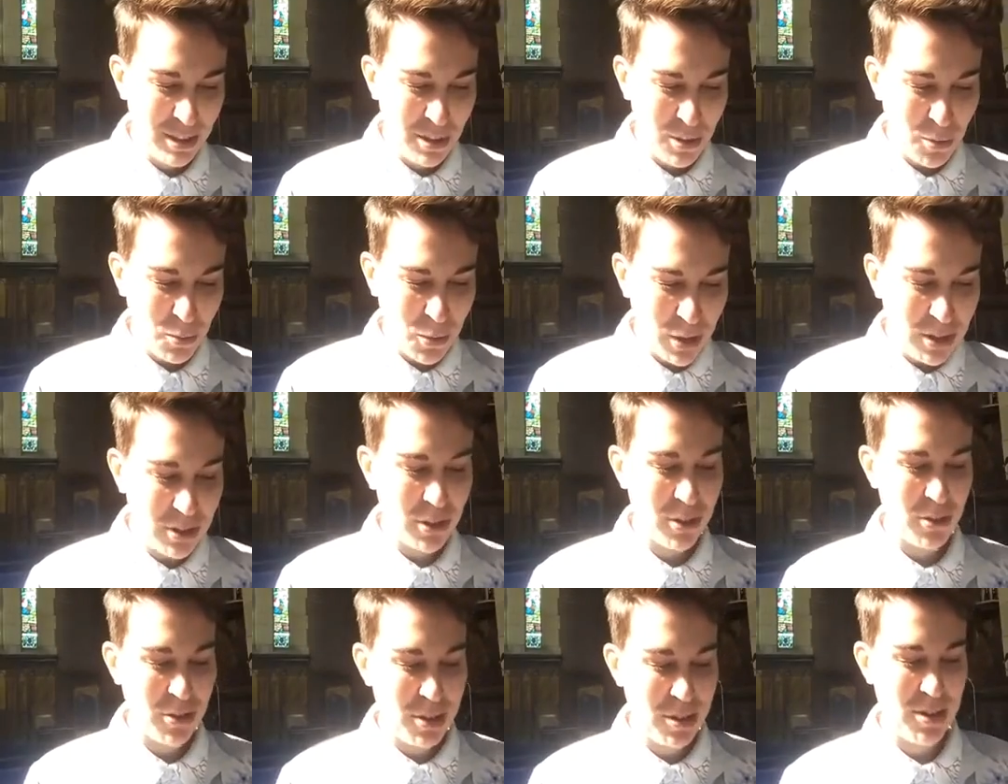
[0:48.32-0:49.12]
1
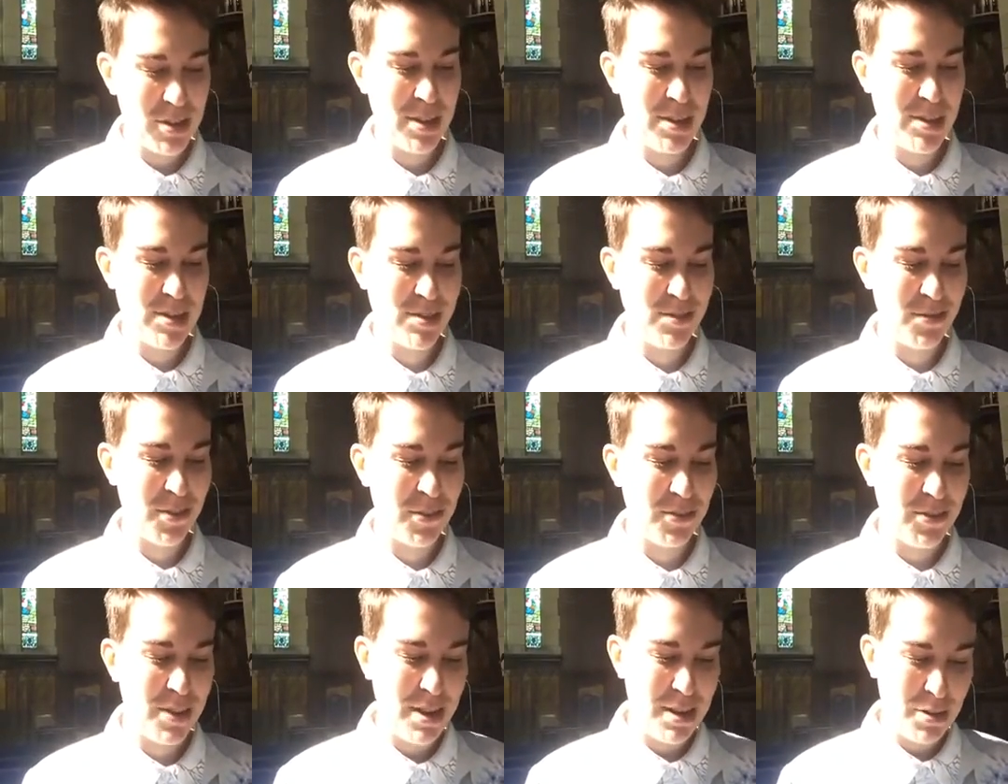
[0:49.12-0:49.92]
Corinthians
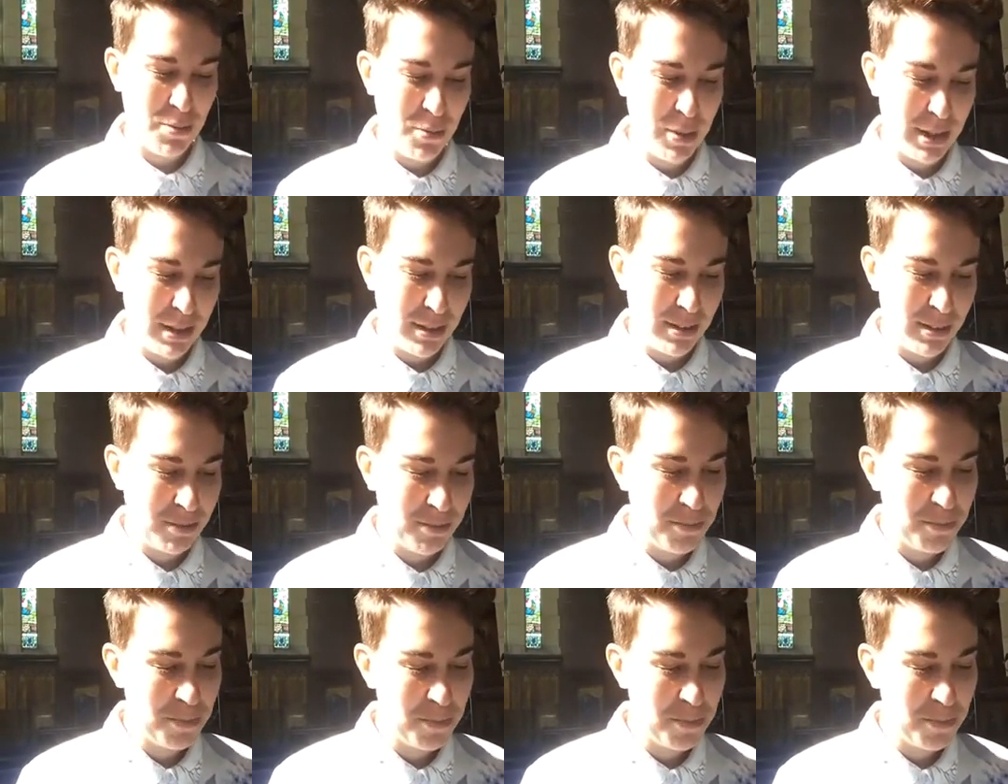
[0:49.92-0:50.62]
15:1,